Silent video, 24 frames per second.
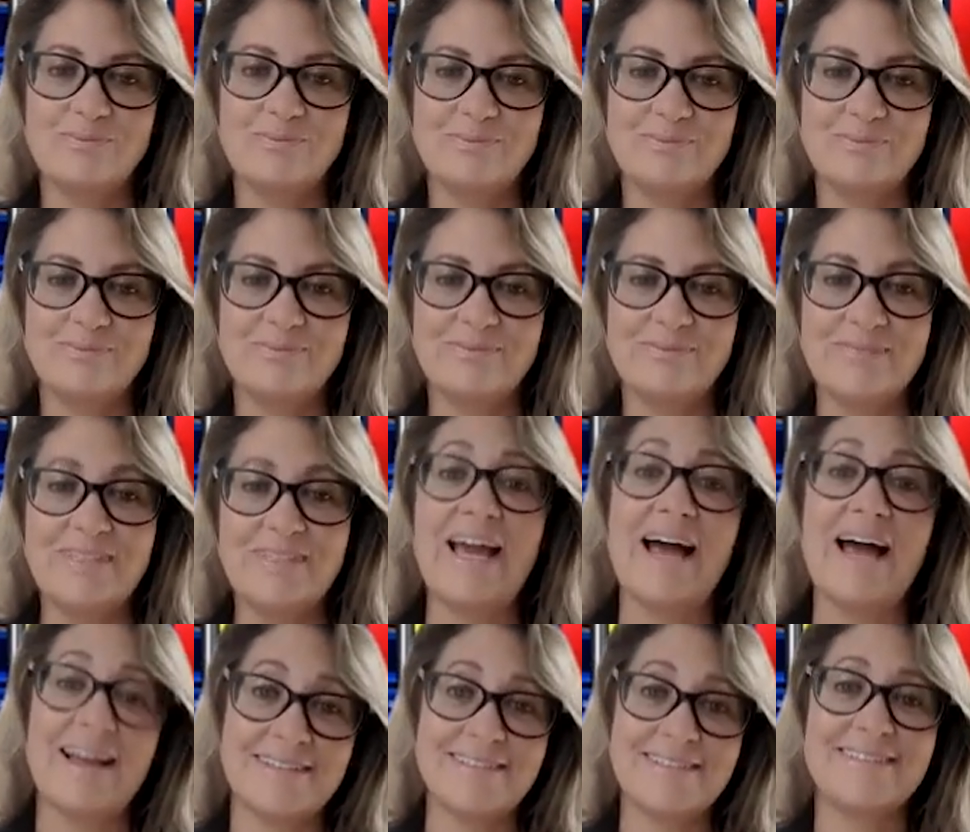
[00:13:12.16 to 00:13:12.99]

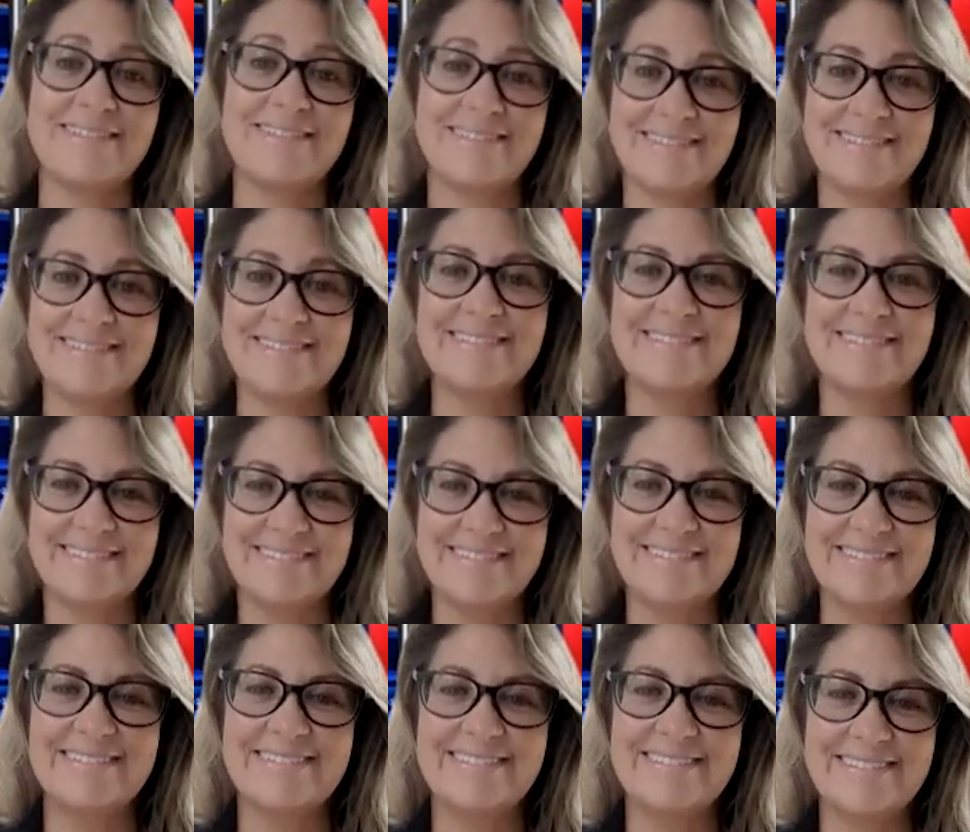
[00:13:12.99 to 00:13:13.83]

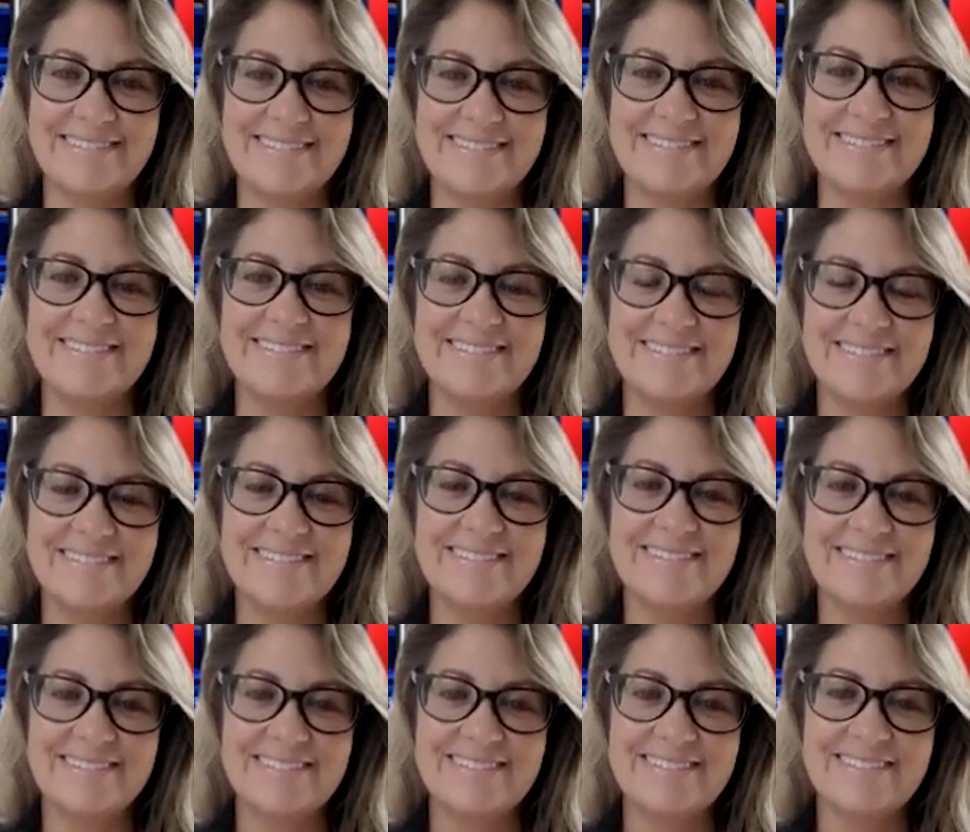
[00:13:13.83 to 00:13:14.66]

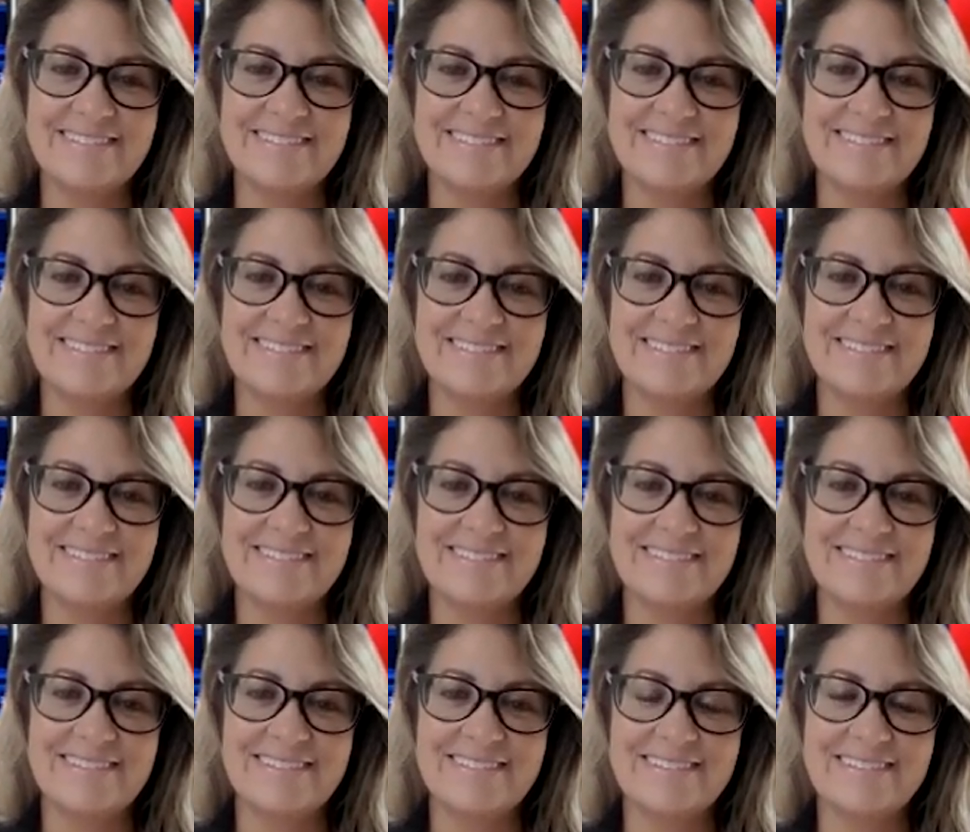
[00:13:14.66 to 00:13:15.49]

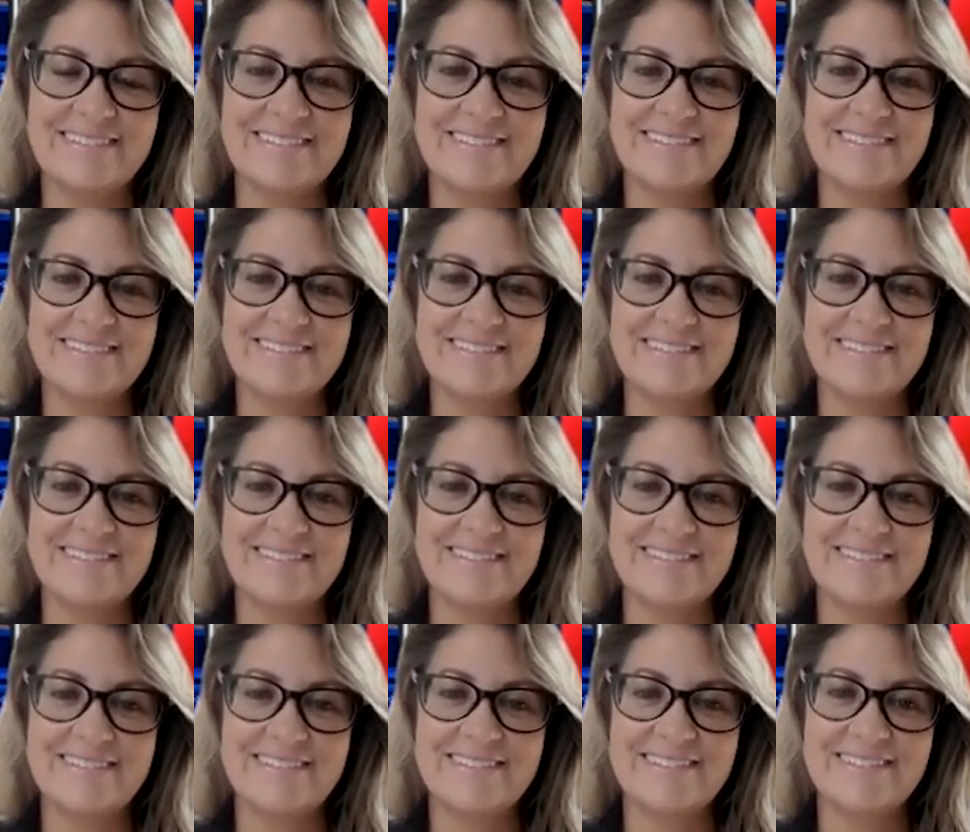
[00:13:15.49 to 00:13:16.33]

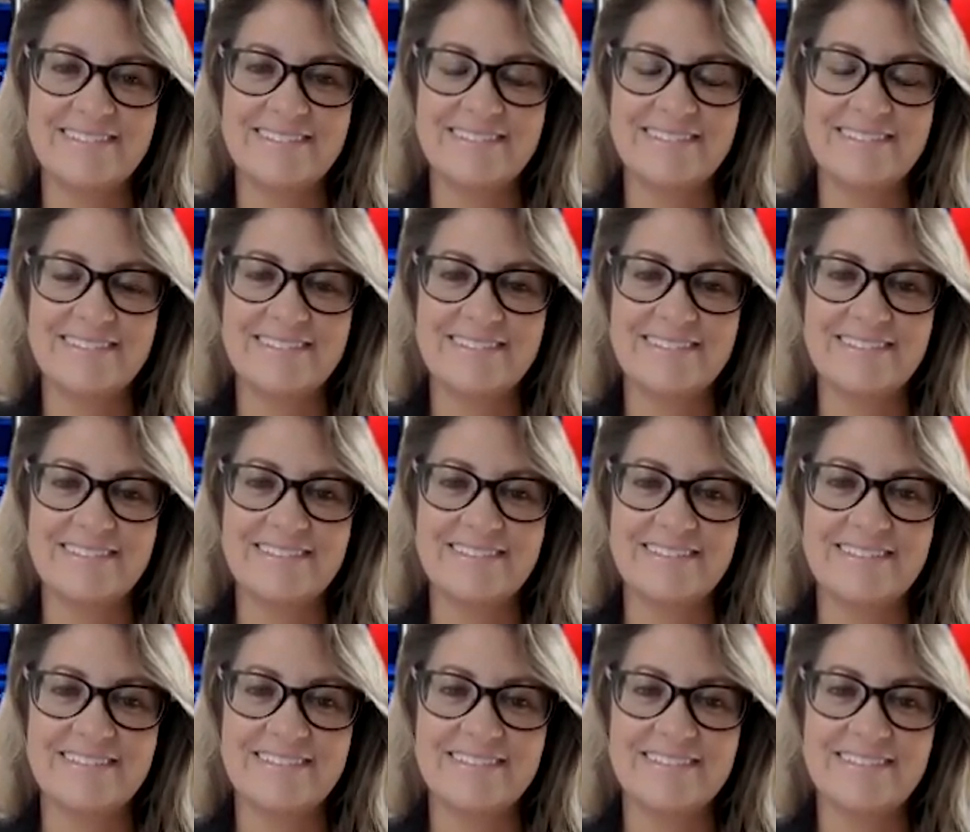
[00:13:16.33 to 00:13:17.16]

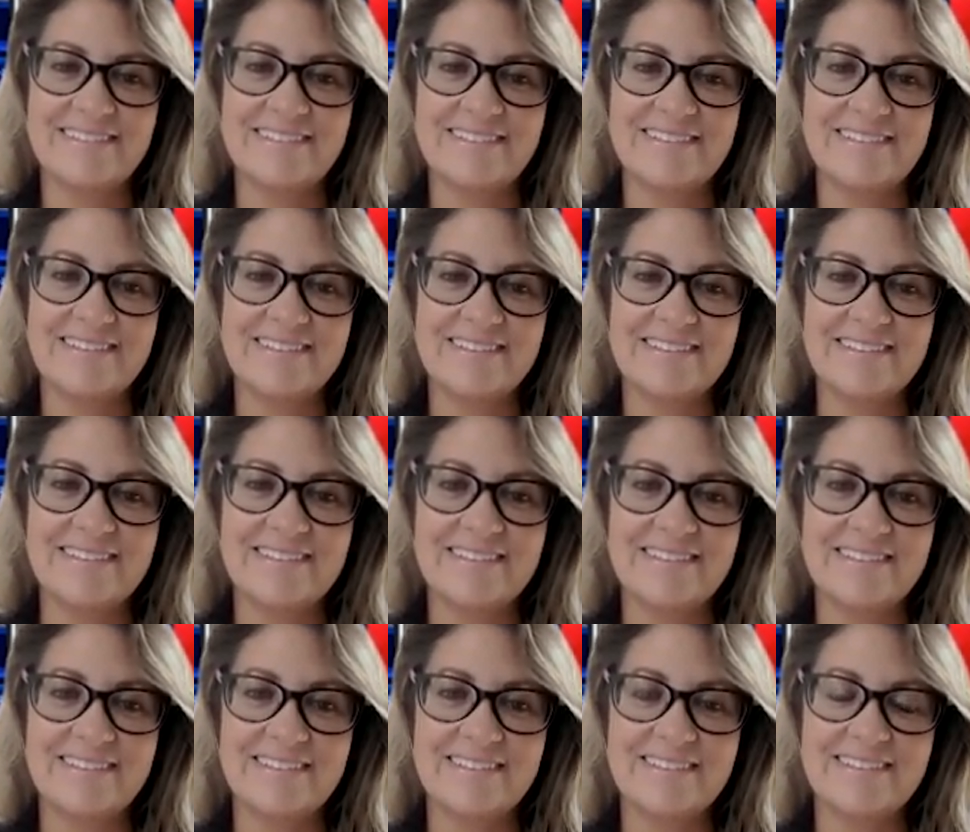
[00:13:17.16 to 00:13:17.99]

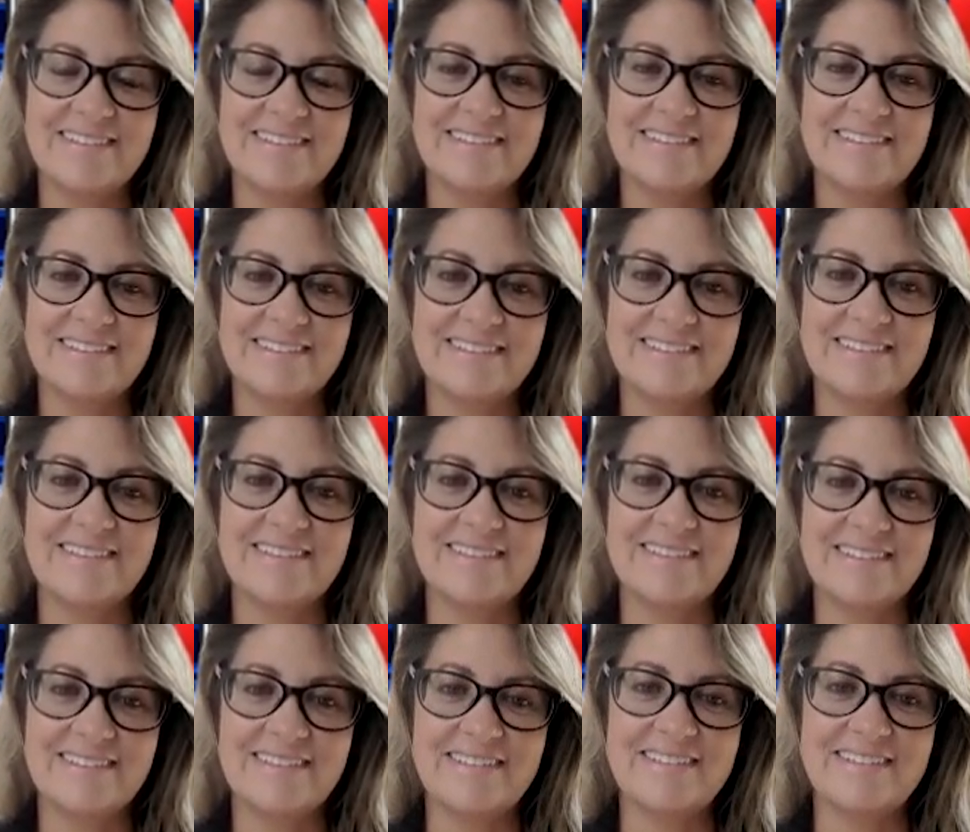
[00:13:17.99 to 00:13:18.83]

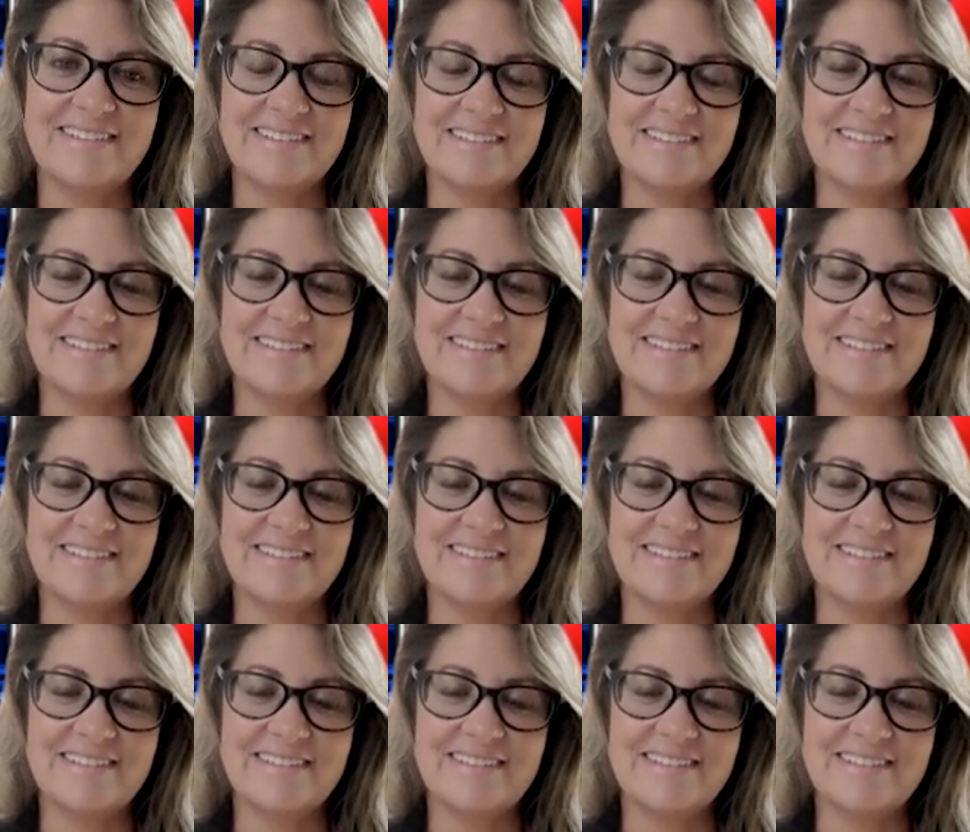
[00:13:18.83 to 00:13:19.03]
[no speech]